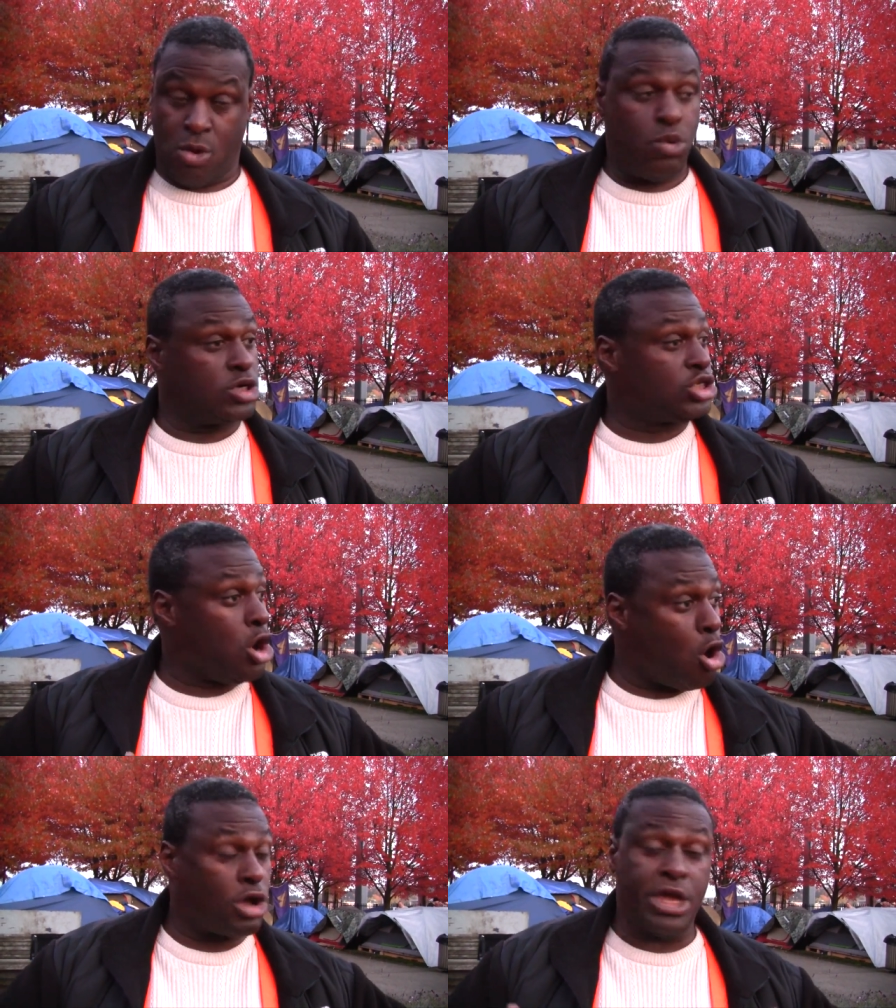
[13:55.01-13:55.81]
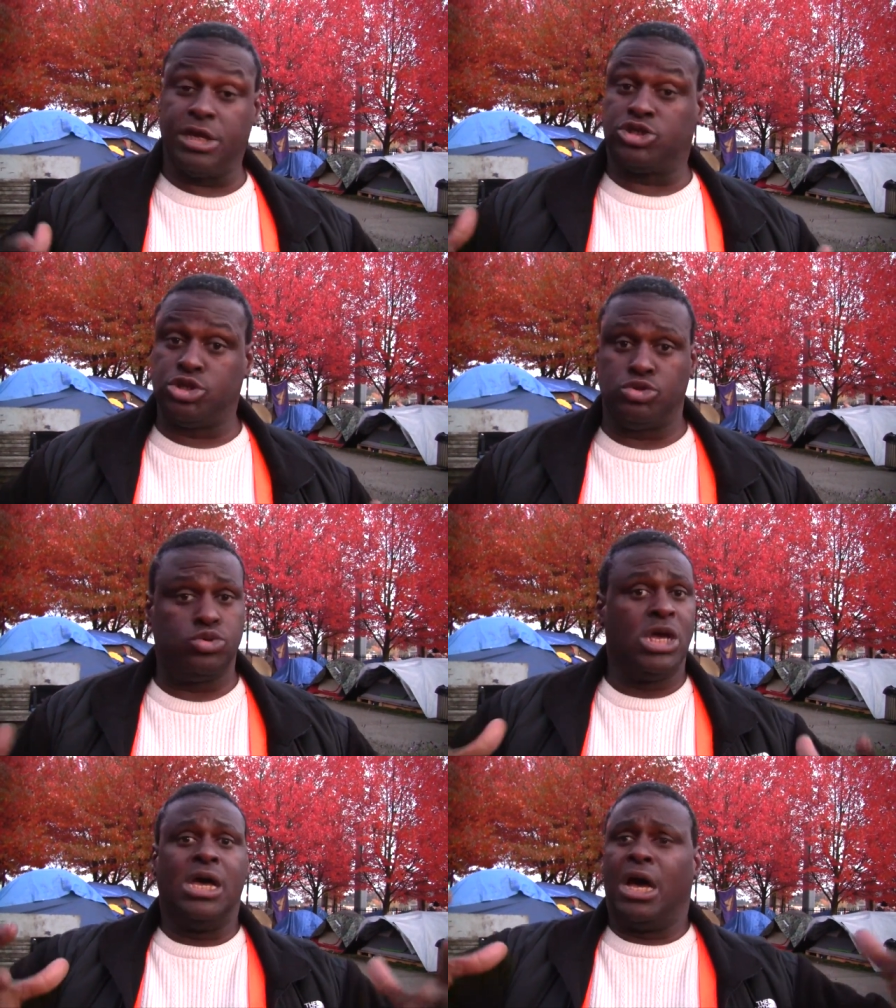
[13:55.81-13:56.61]
We're talking to
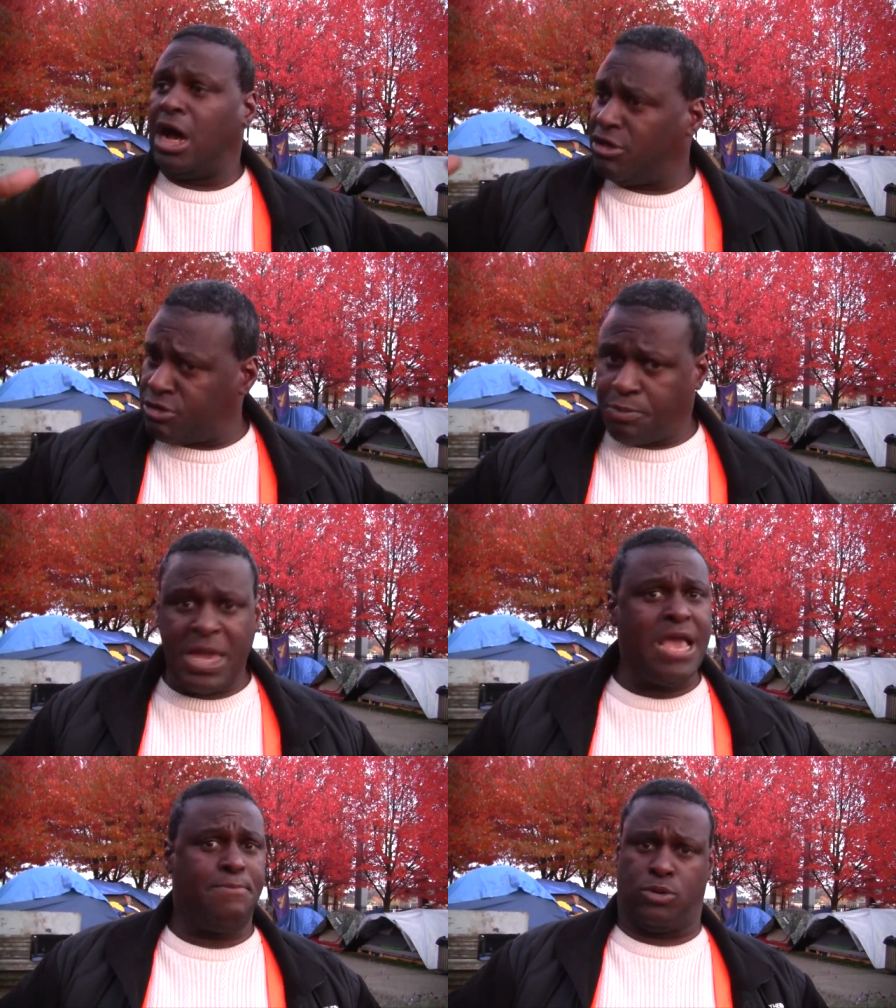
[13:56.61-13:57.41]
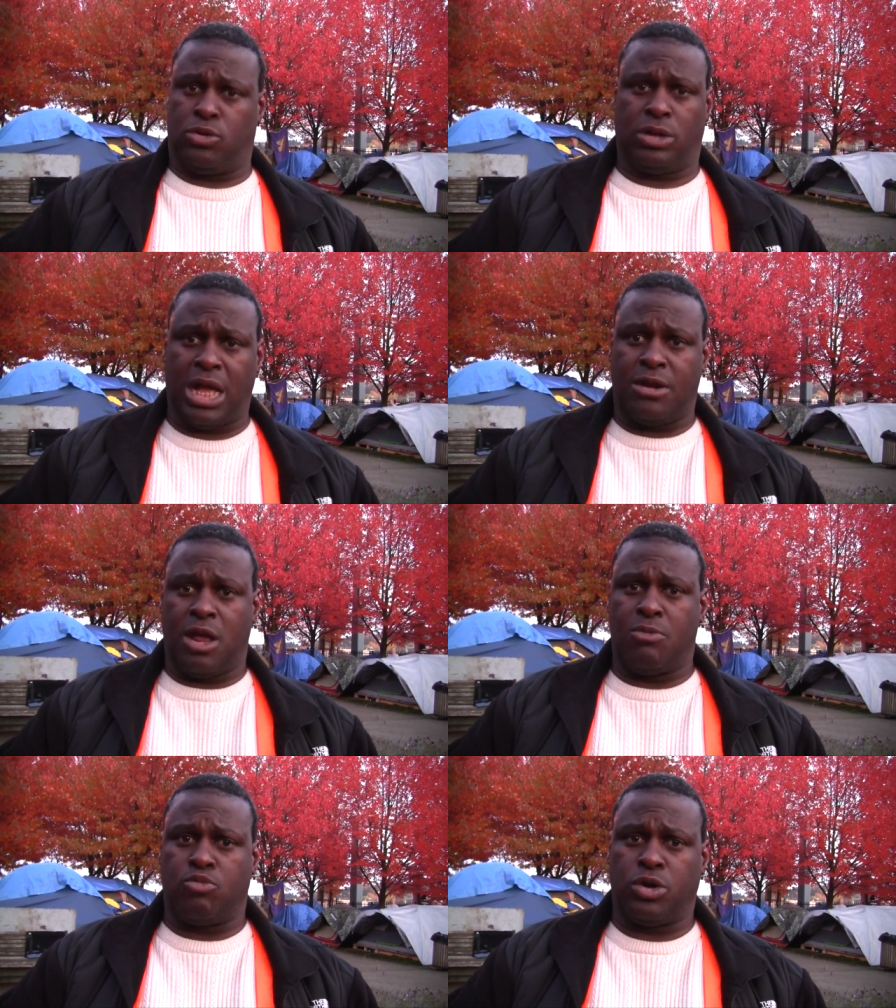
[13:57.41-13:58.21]
other people and,
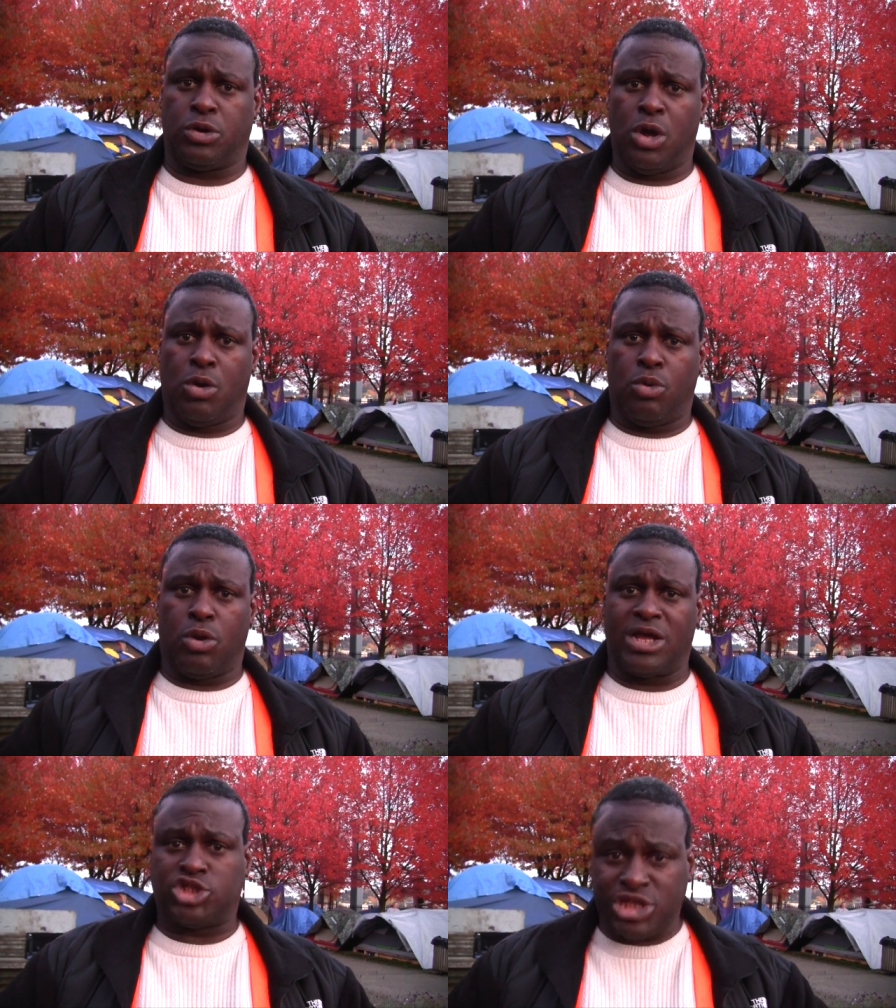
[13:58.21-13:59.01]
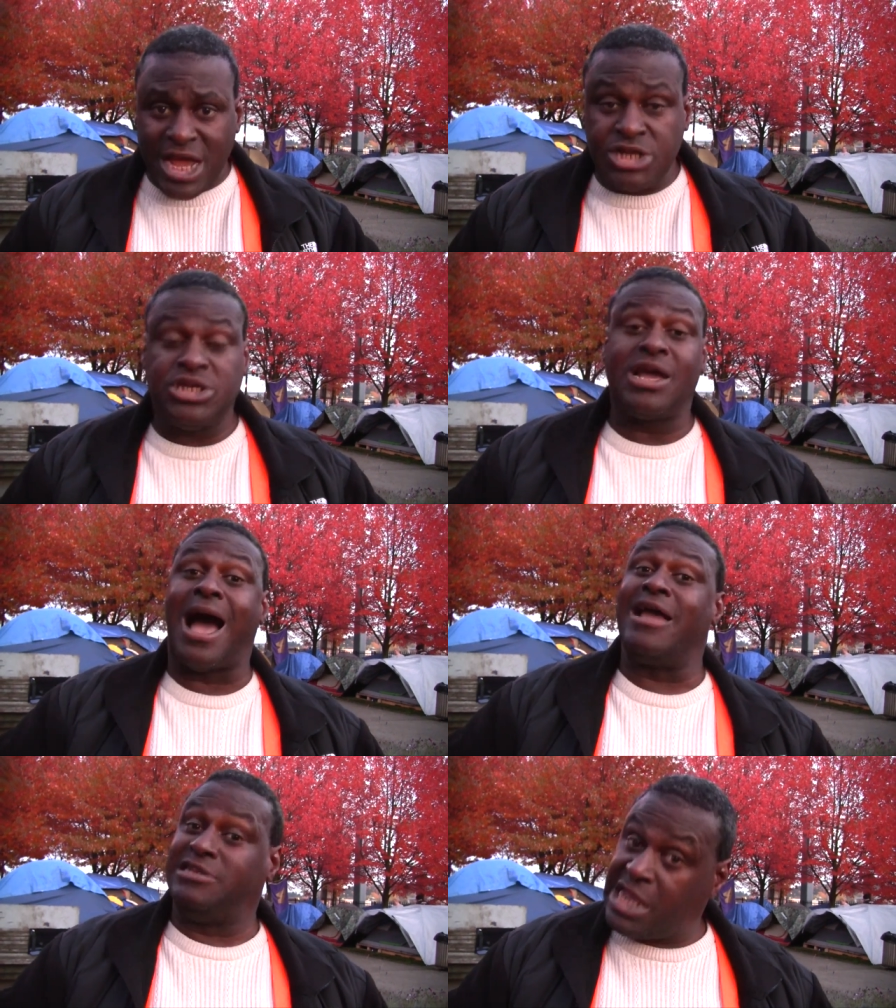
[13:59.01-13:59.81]
and we're, we're exchanging
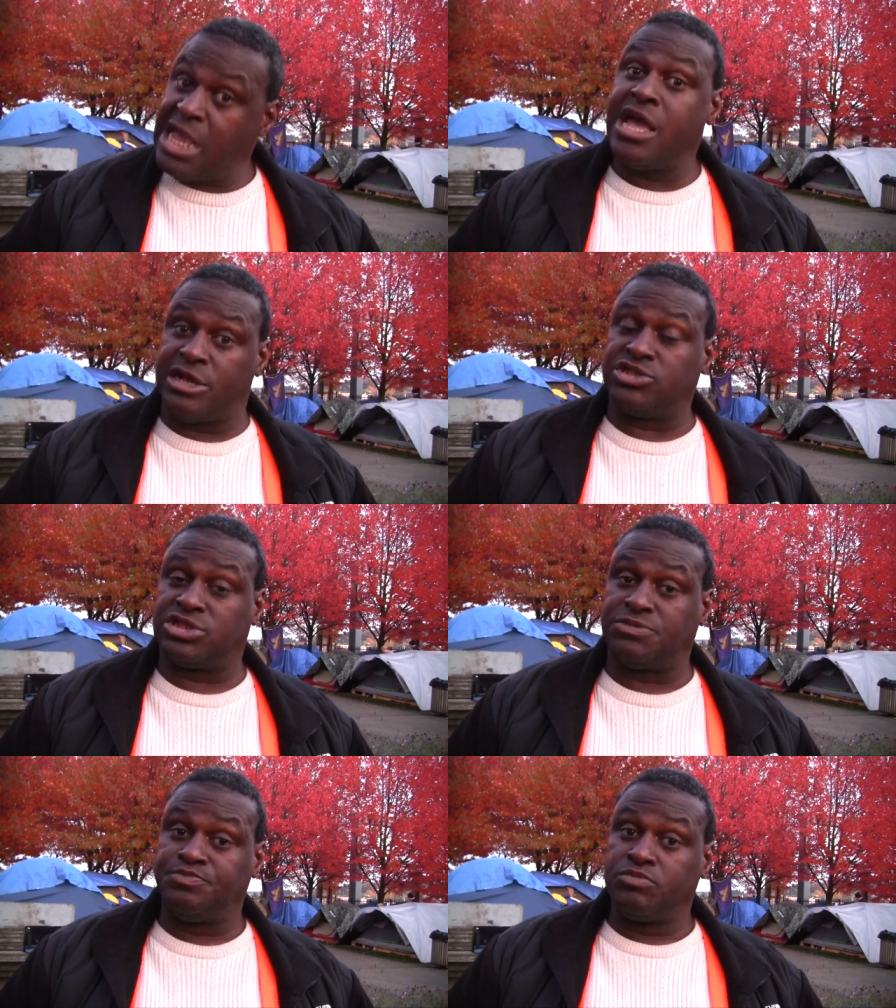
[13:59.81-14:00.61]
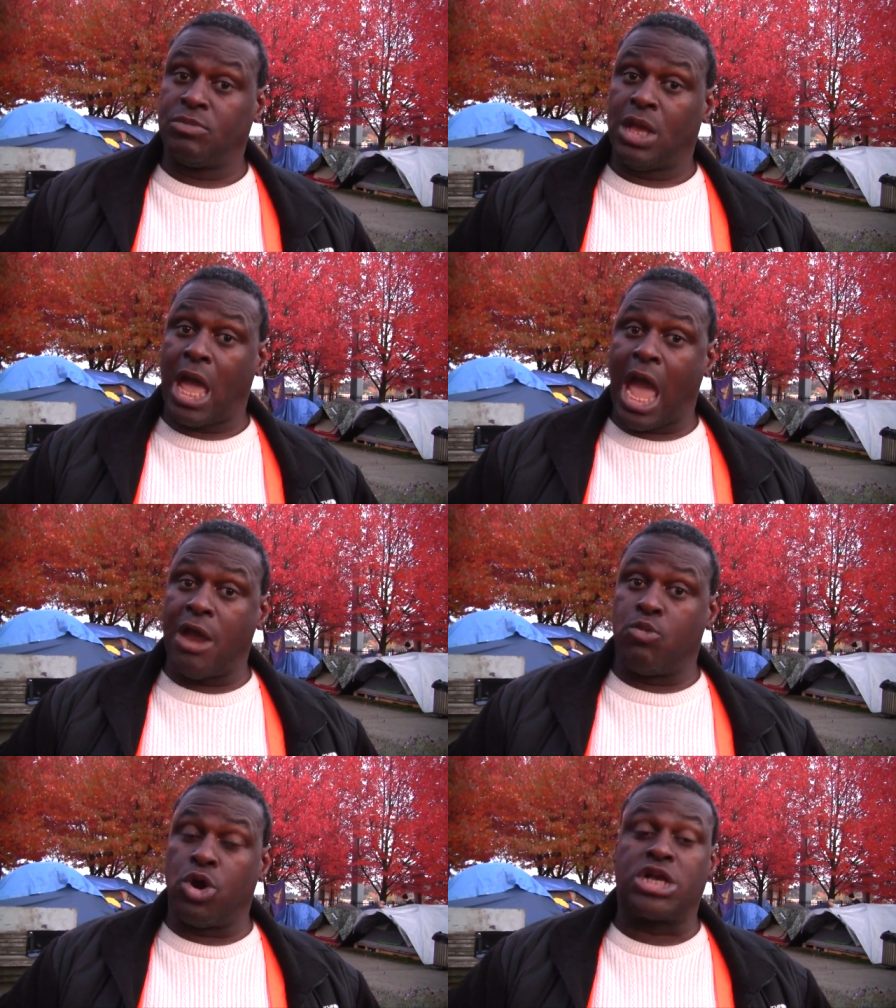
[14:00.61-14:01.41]
ideas
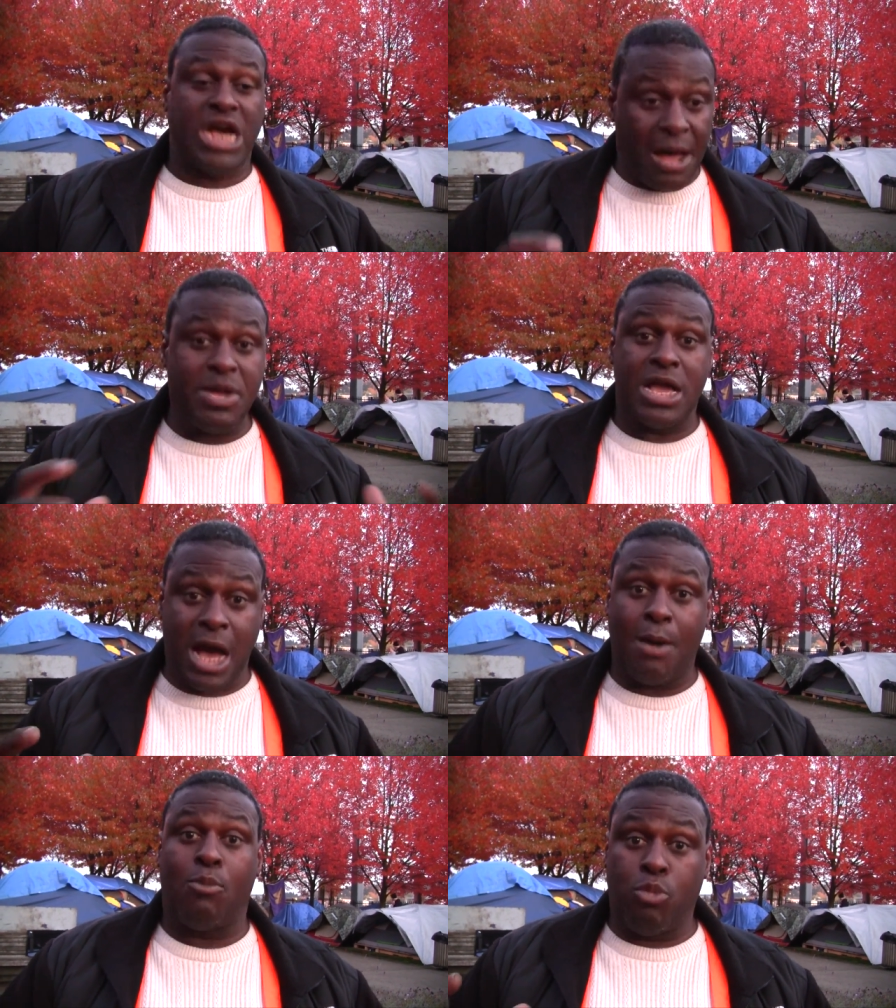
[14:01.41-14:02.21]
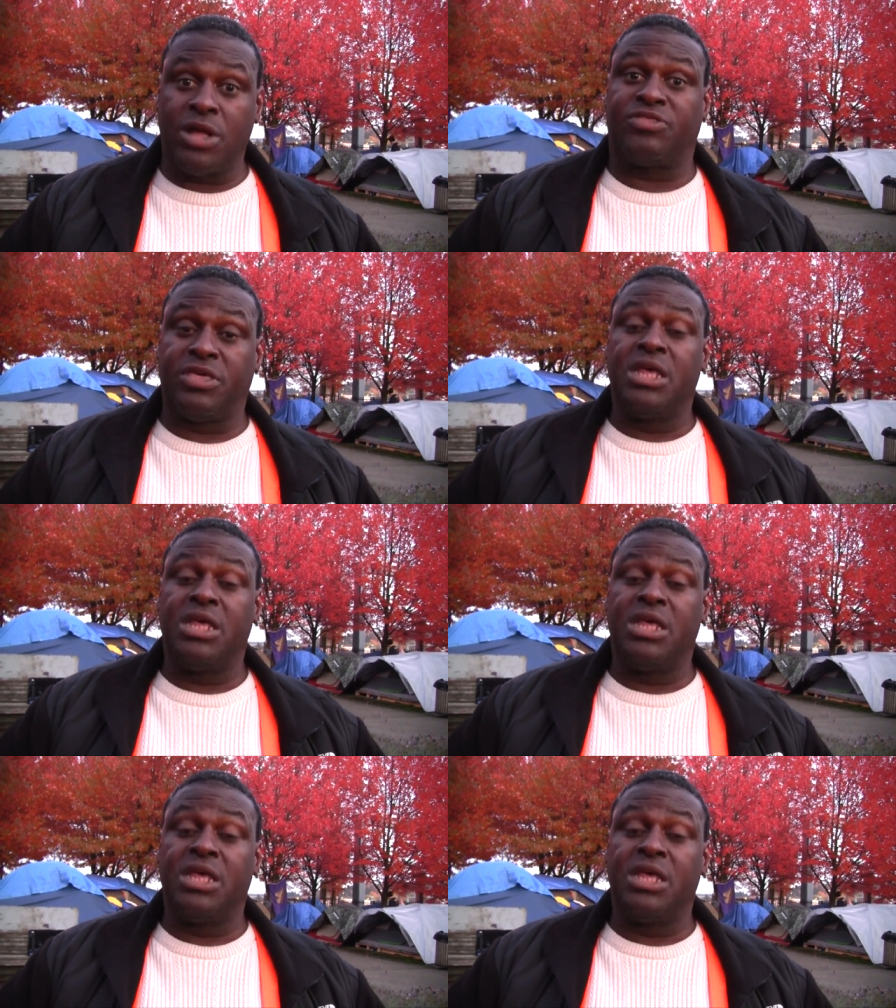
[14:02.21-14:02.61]
and we're coming up with